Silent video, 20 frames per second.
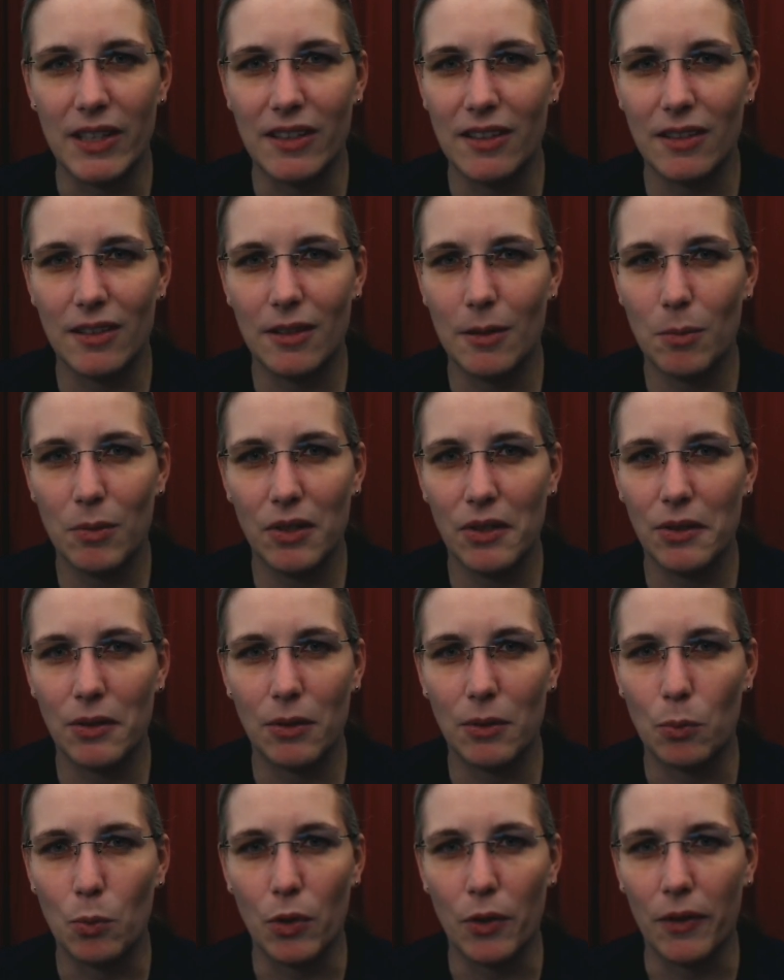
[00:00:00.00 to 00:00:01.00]
it's simply
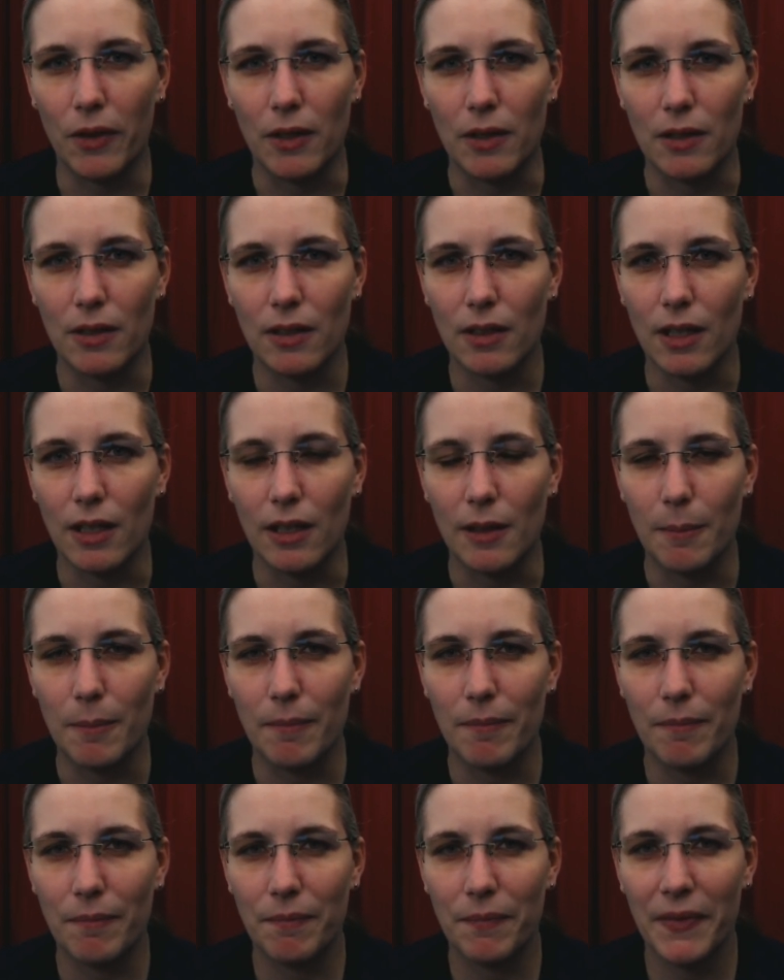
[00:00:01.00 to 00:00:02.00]
not worth it.
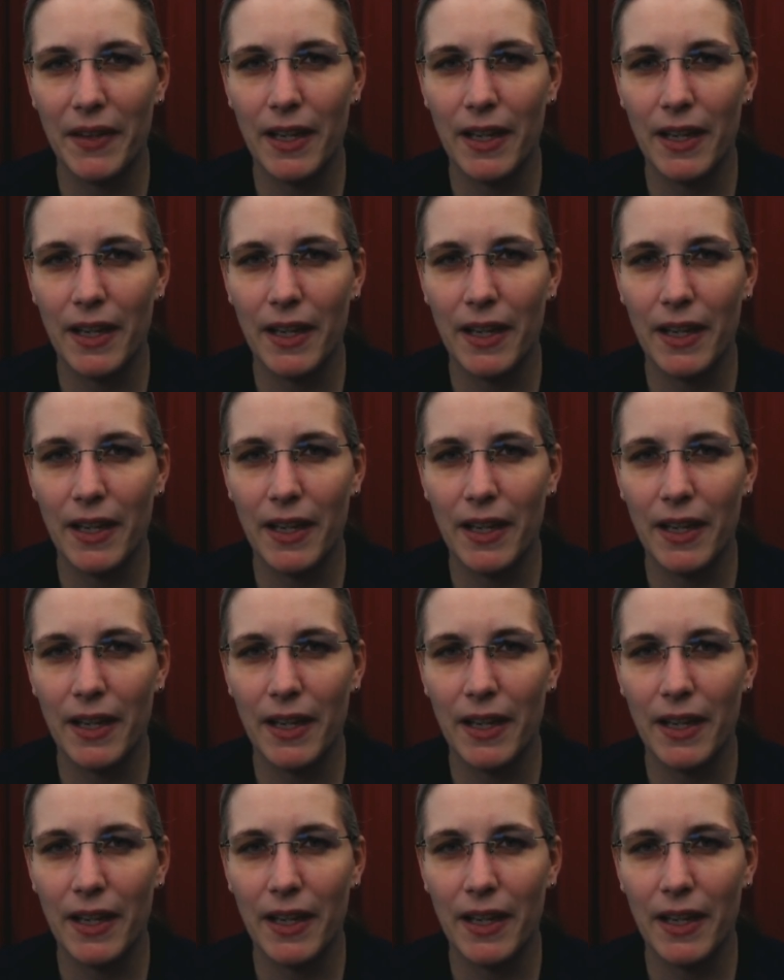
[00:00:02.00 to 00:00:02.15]
Um,